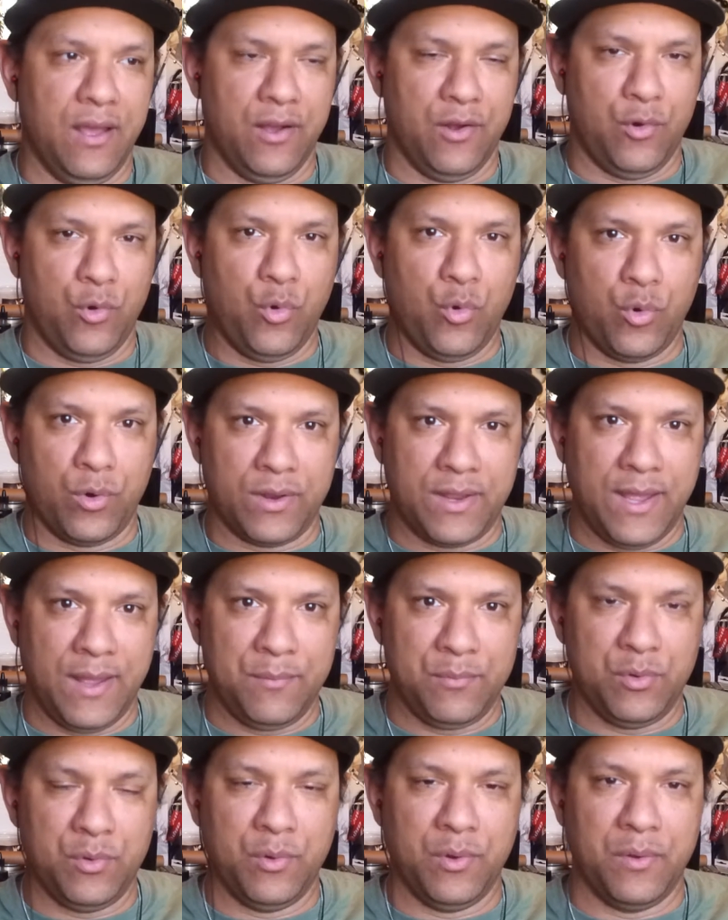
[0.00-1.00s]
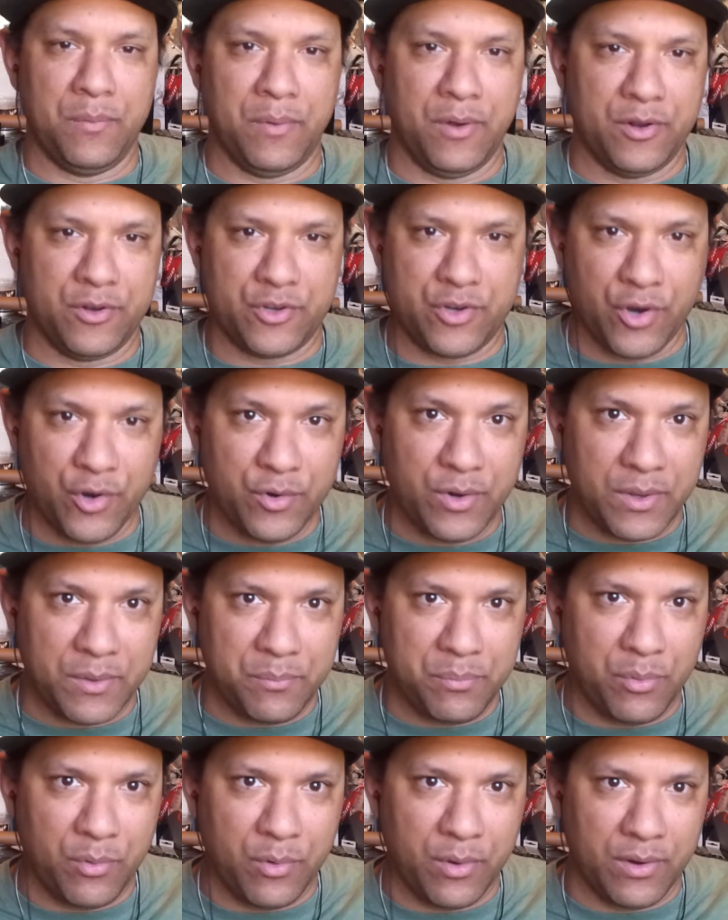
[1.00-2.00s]
or came to a turning
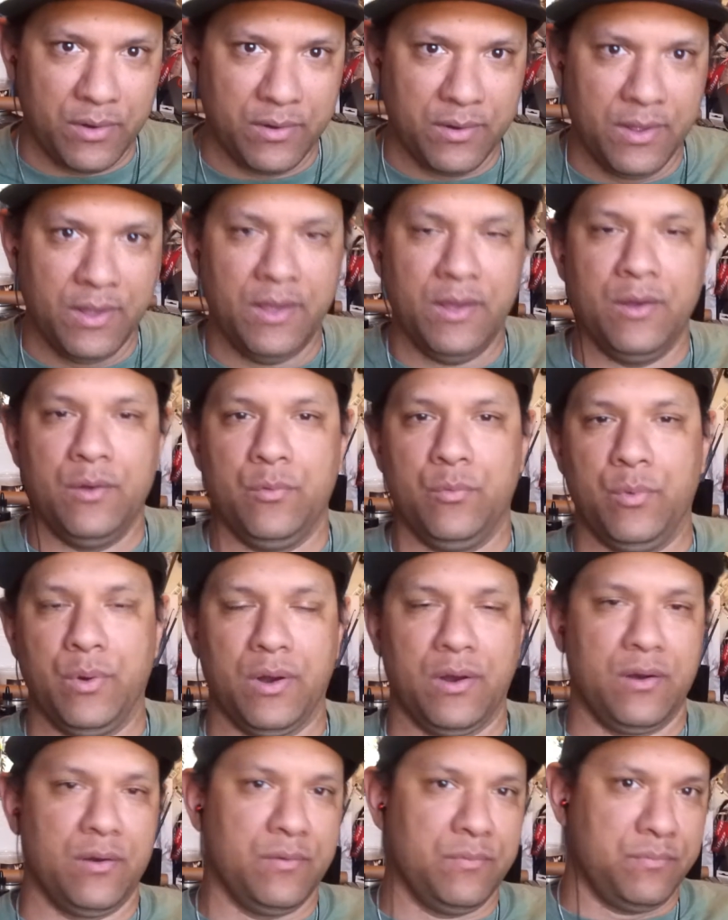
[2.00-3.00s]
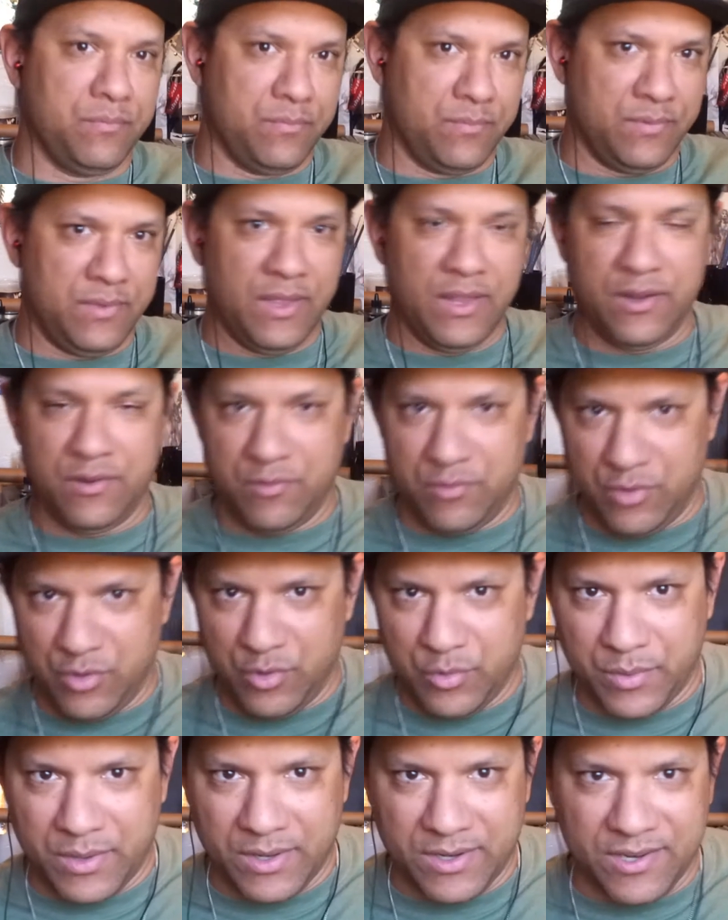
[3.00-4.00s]
point where then
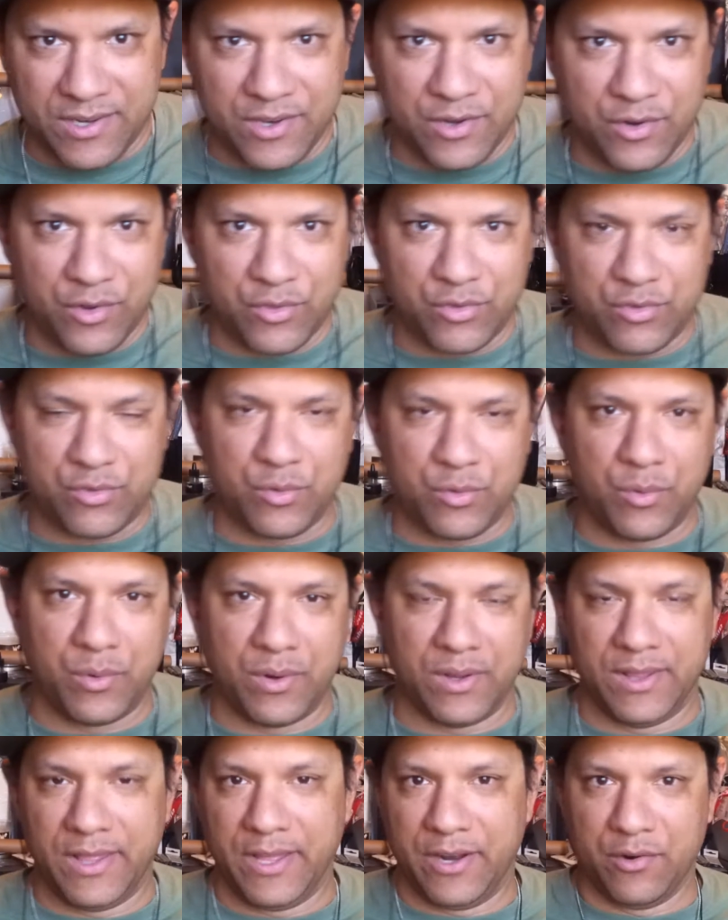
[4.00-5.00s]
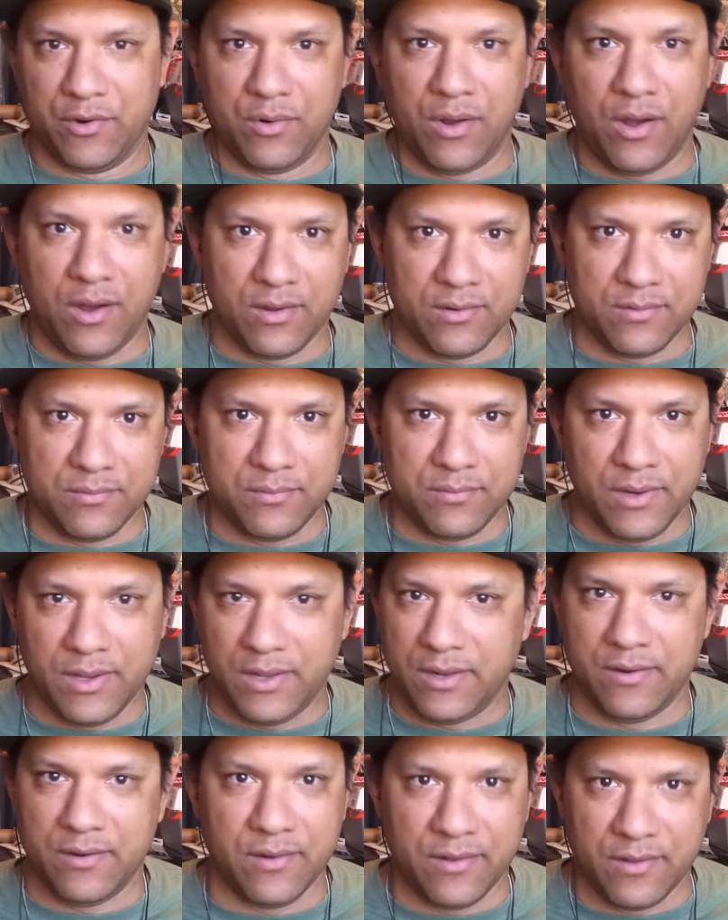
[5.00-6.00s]
you continue the story later on
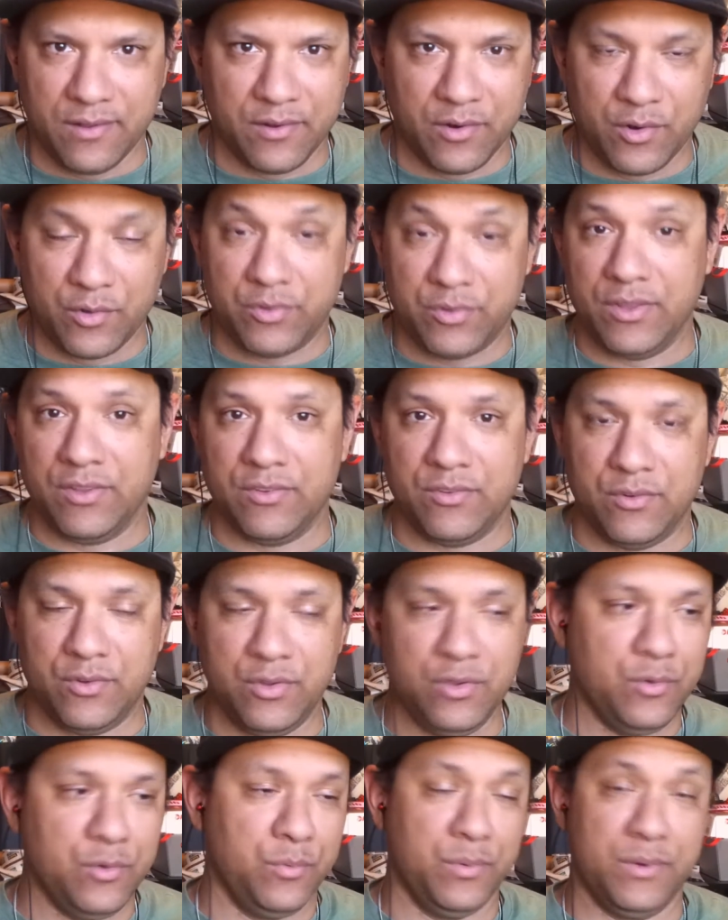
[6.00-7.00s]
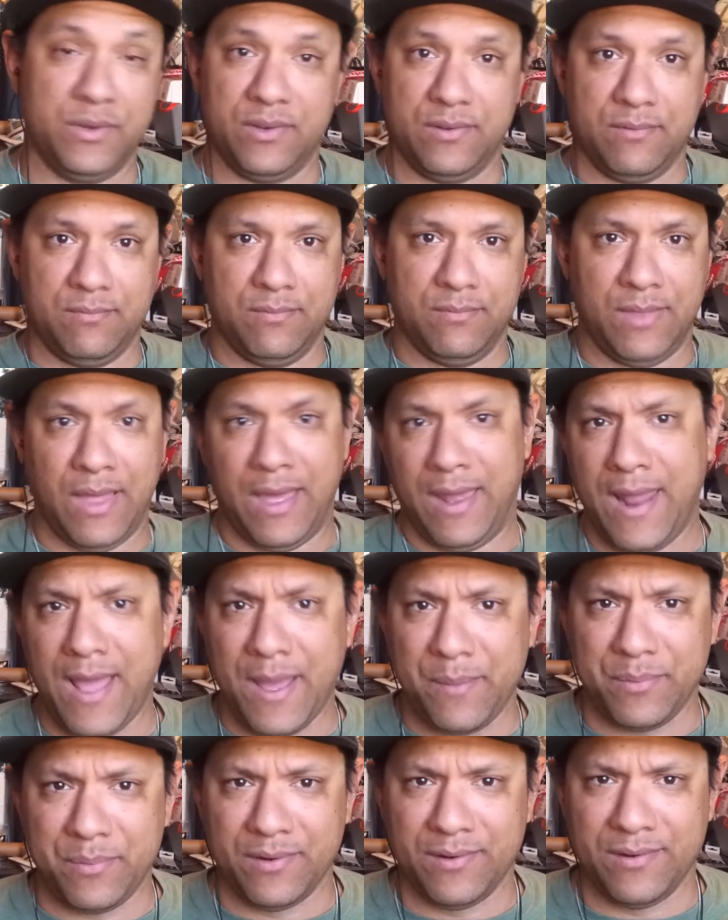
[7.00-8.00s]
in, season 2, which that
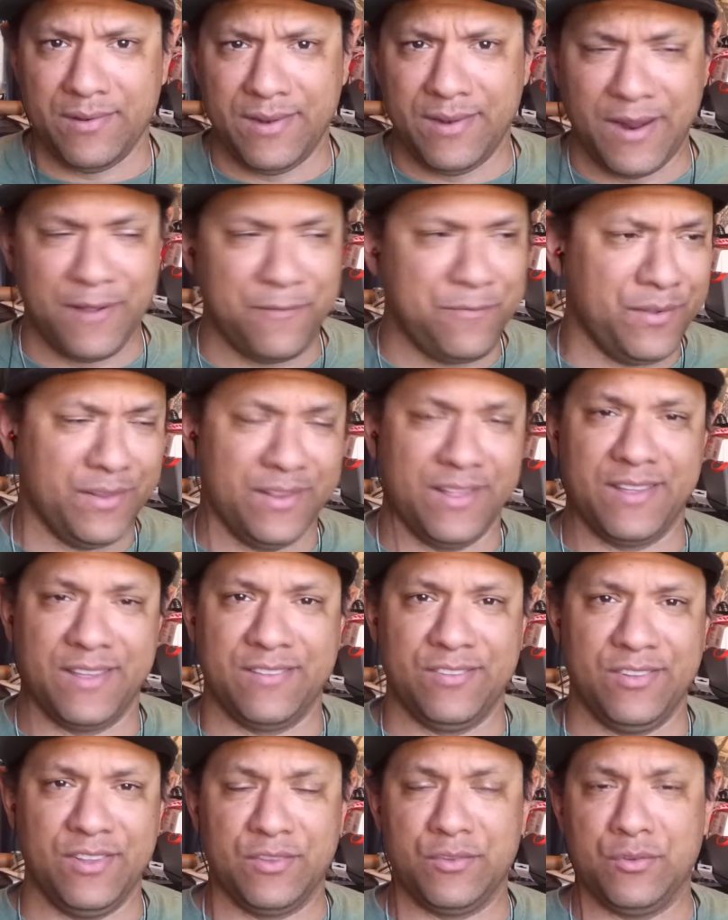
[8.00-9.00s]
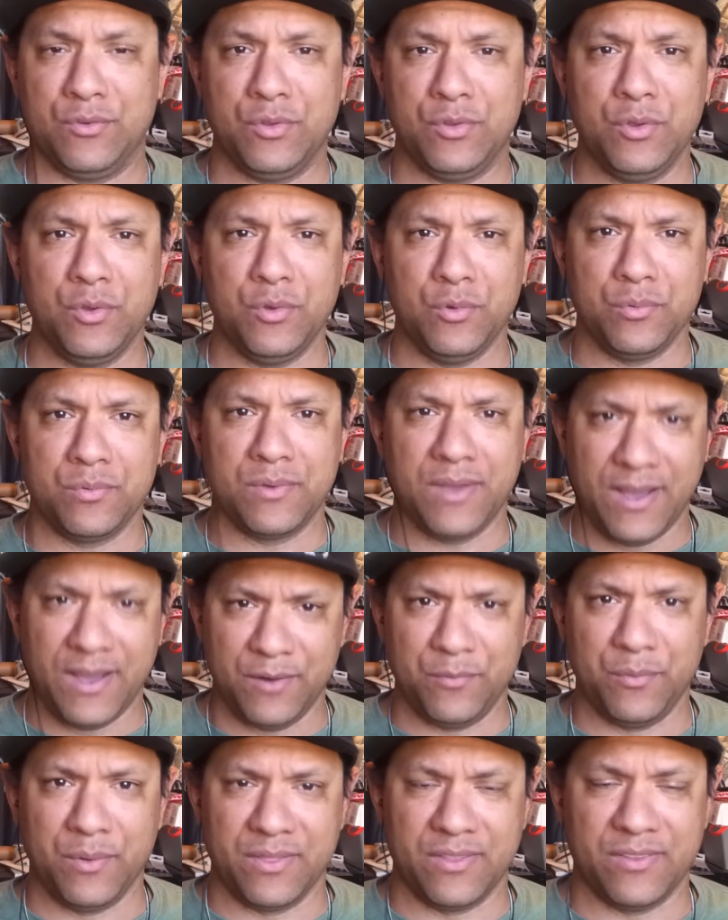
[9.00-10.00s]
happened. And I felt like season 2 kind
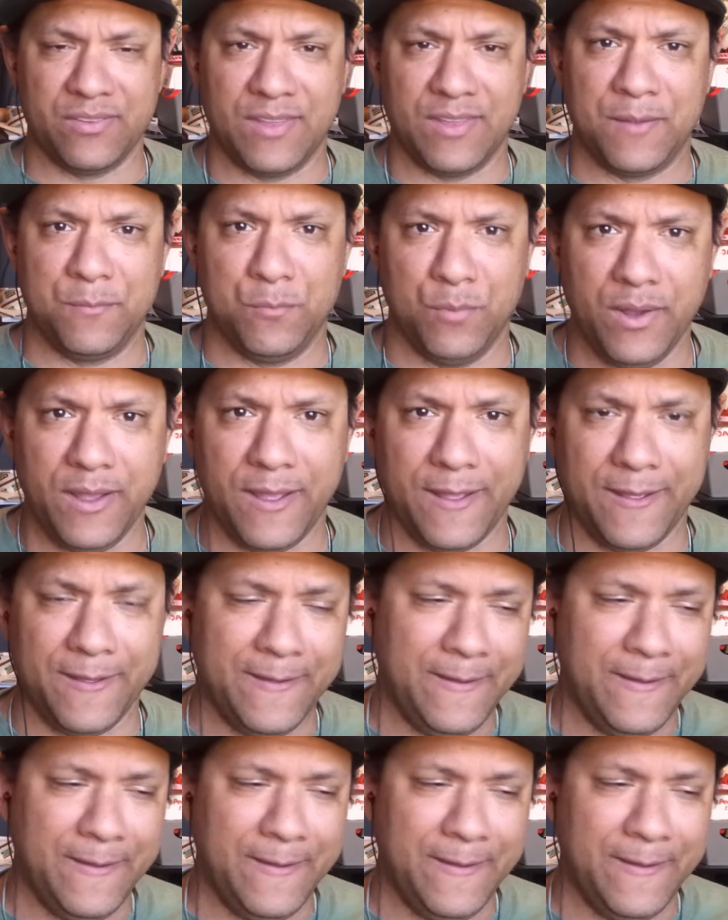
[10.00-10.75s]
of went the same way,